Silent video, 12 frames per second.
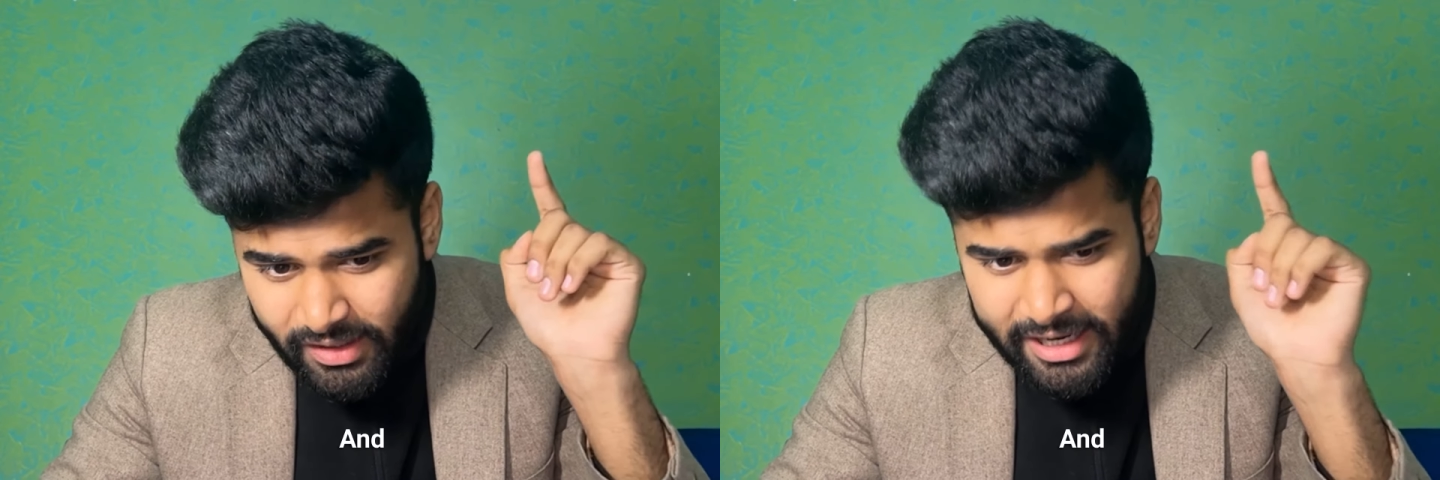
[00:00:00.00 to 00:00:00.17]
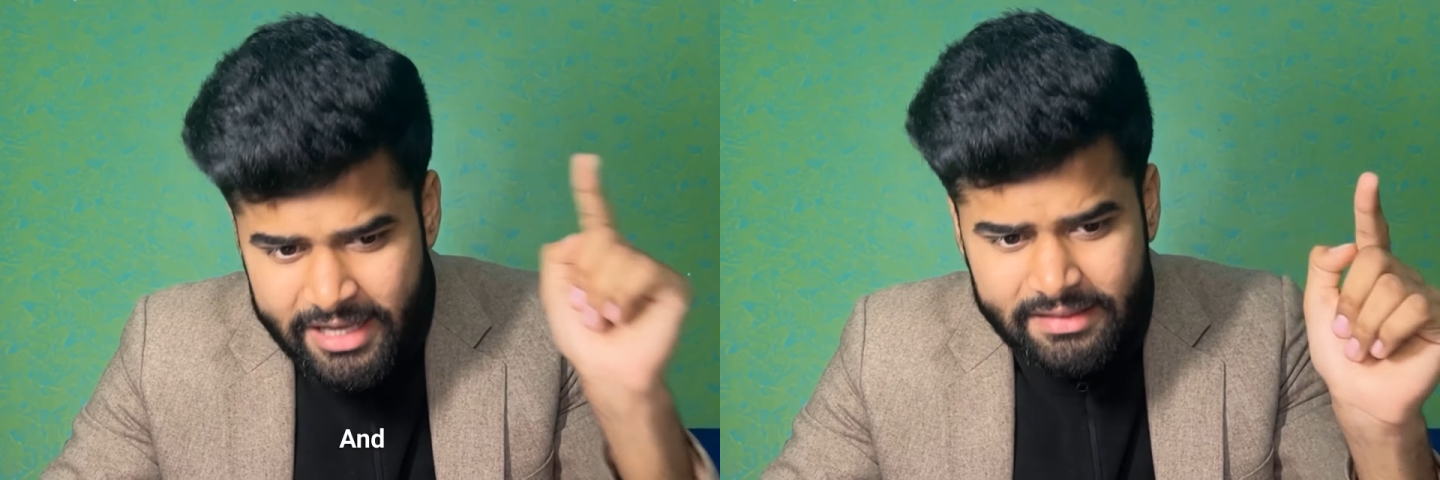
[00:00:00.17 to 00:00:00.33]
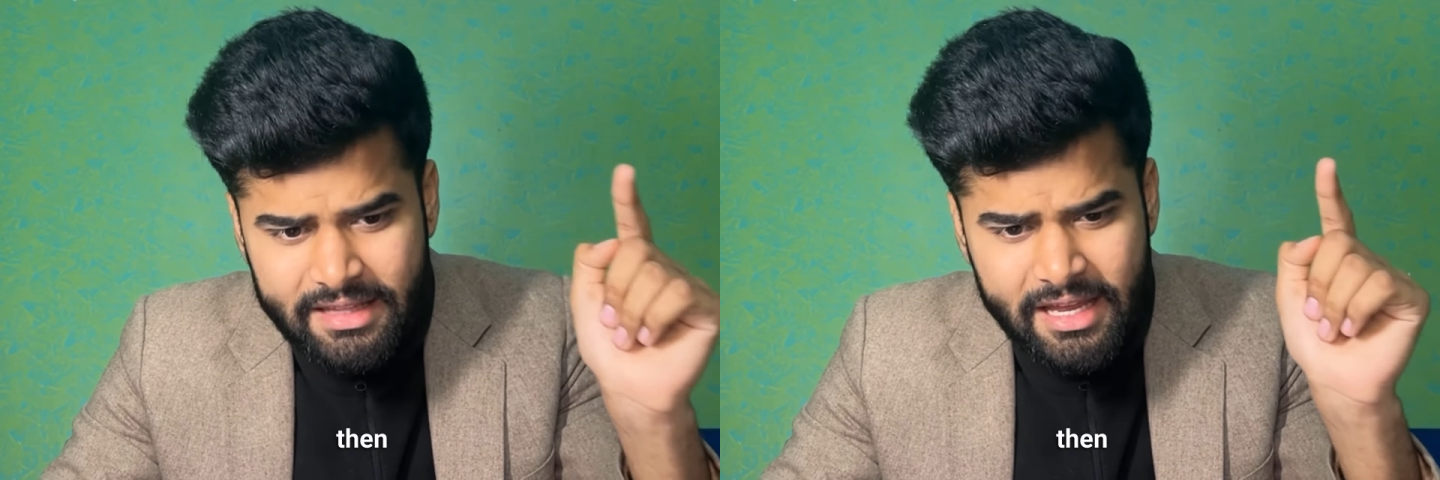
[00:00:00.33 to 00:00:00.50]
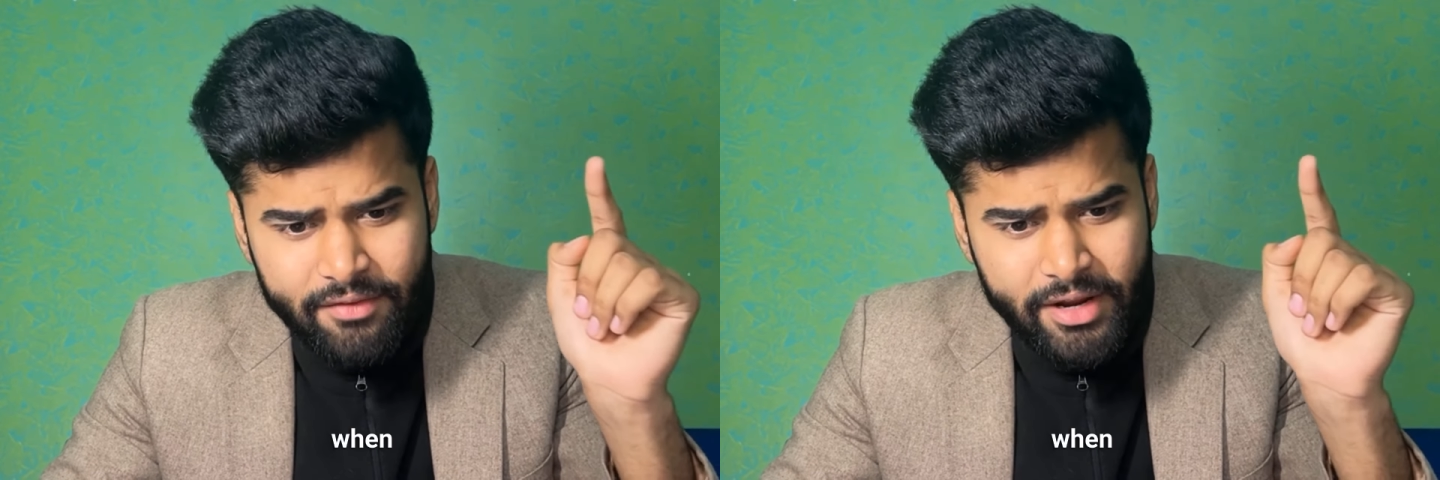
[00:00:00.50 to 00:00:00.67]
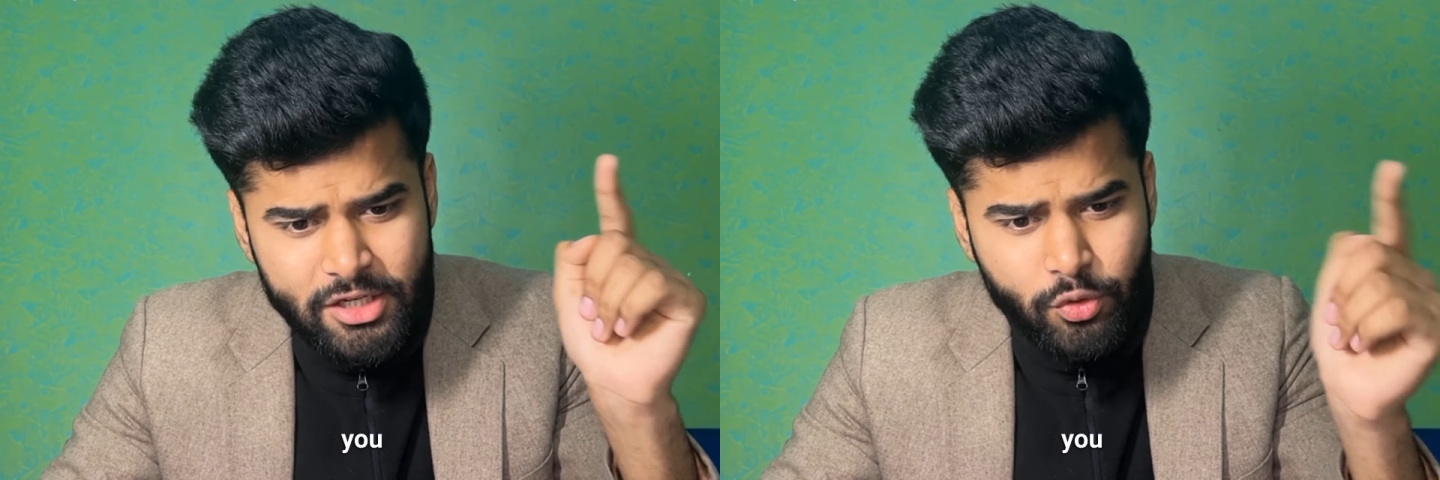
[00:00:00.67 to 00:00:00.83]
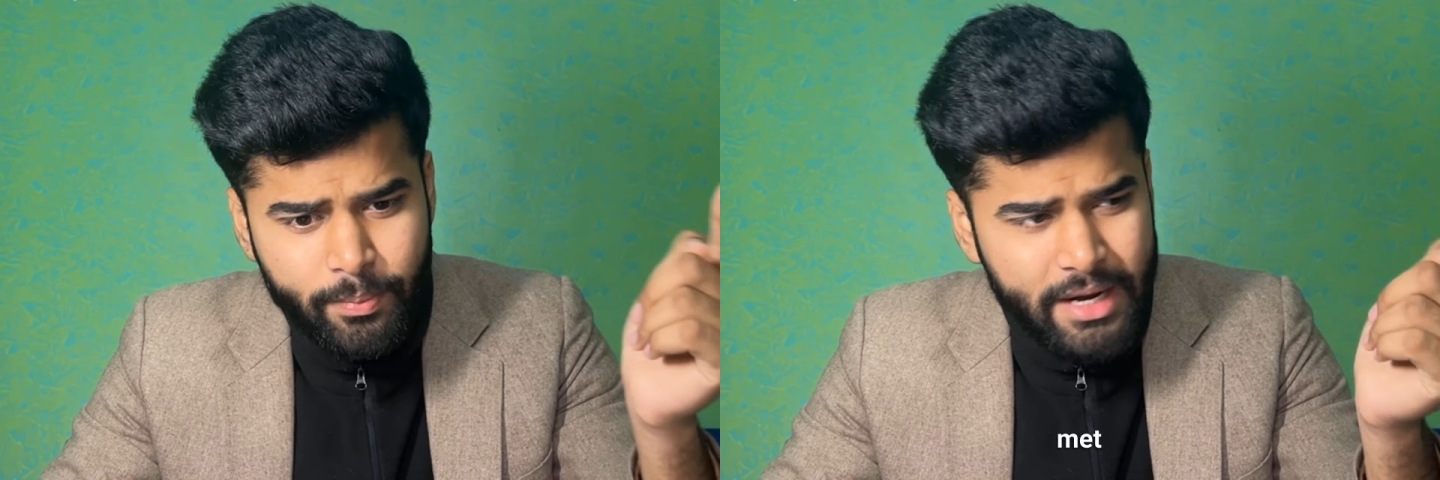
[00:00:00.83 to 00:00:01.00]
and then when
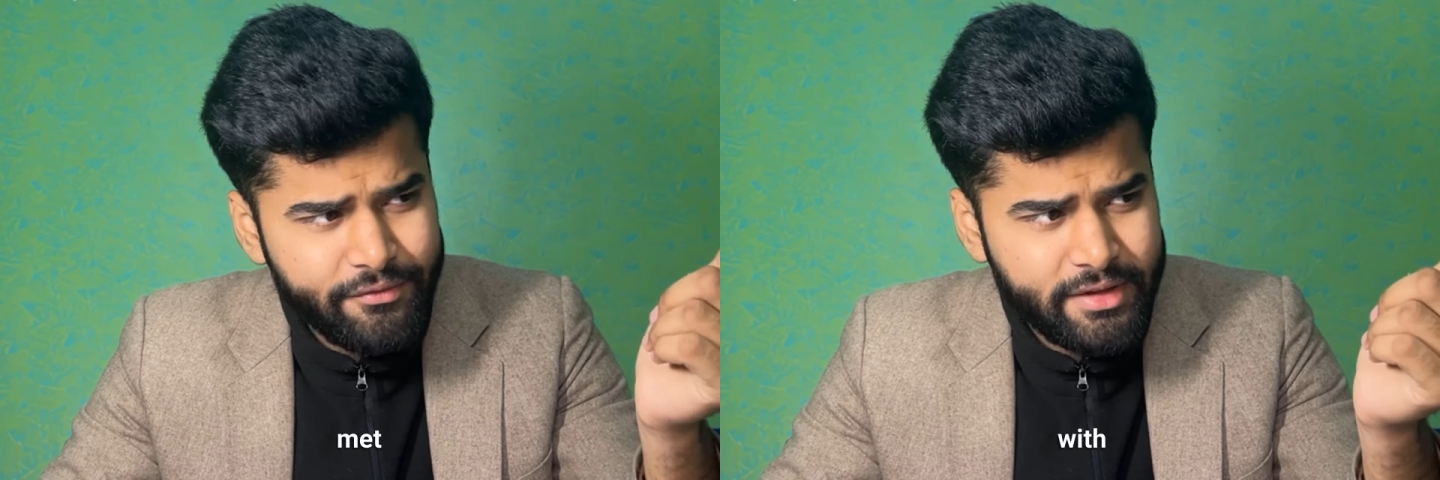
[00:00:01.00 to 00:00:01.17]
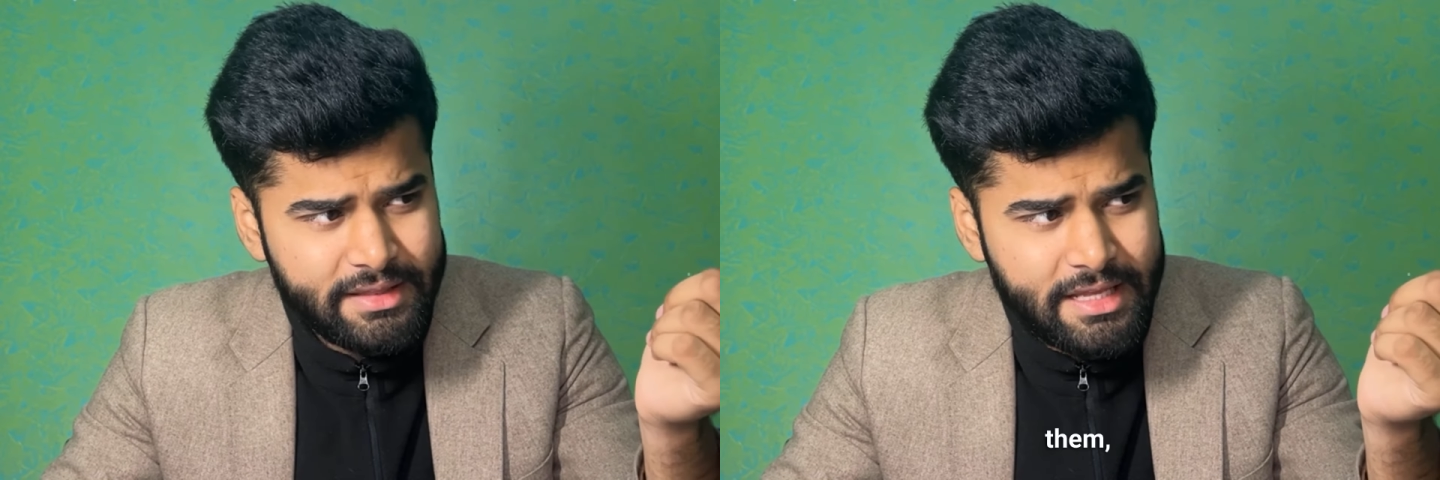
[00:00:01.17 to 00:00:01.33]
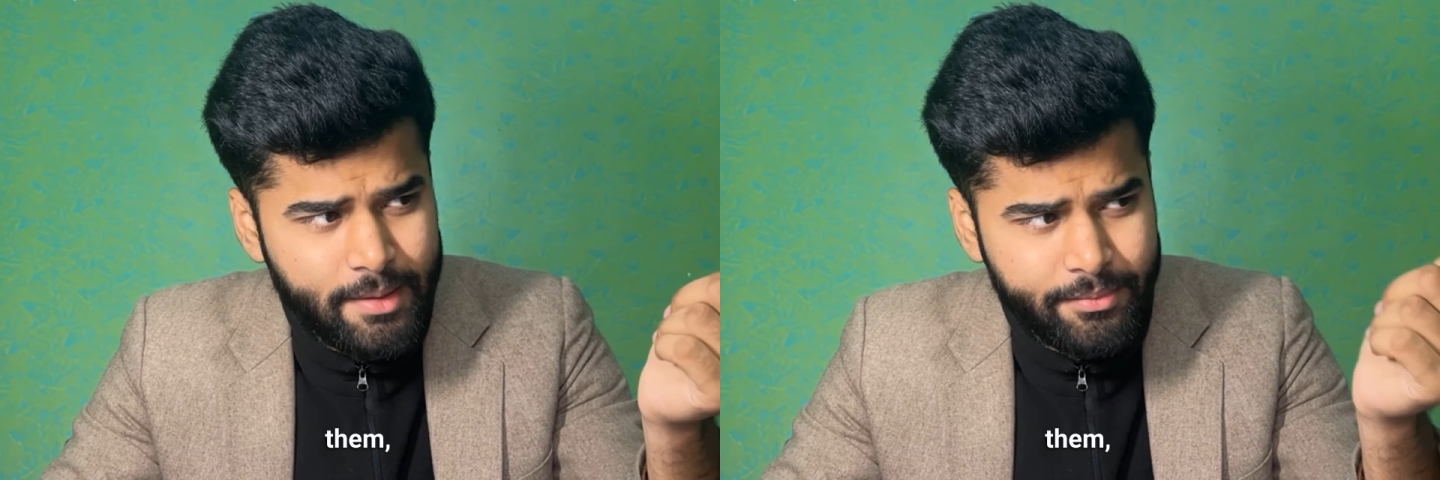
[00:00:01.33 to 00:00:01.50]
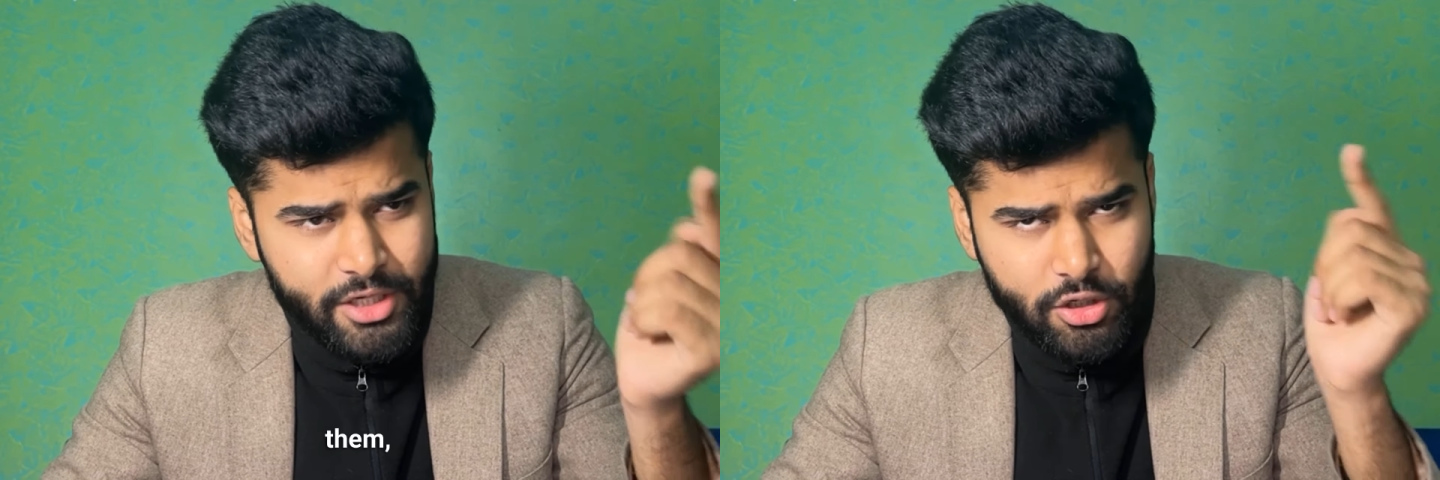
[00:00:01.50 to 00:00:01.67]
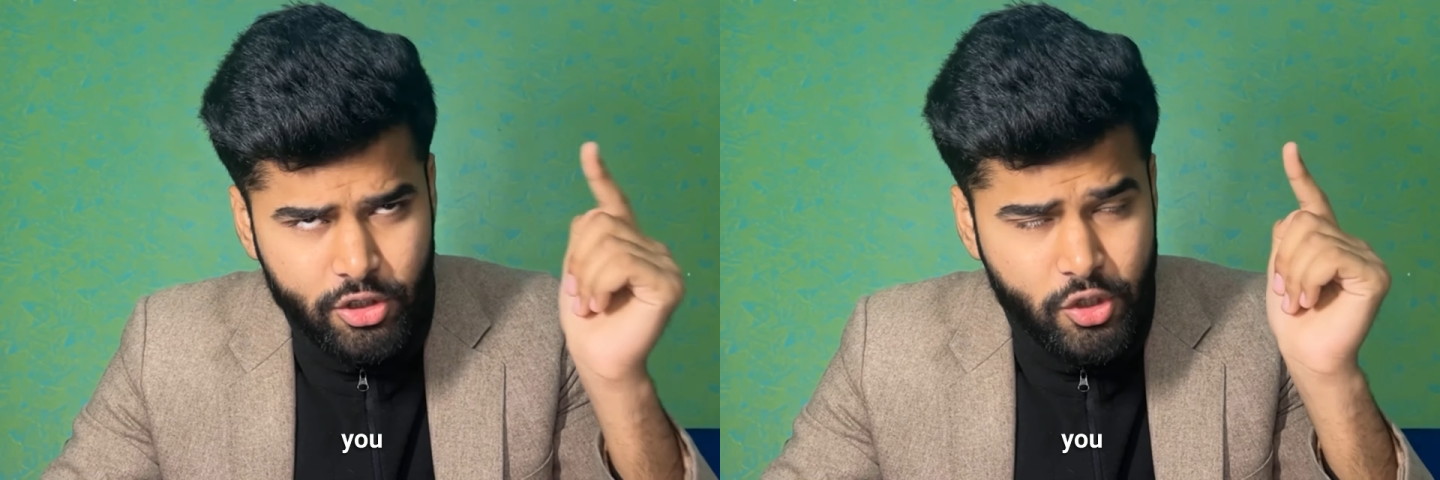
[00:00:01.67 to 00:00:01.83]
you met with them you know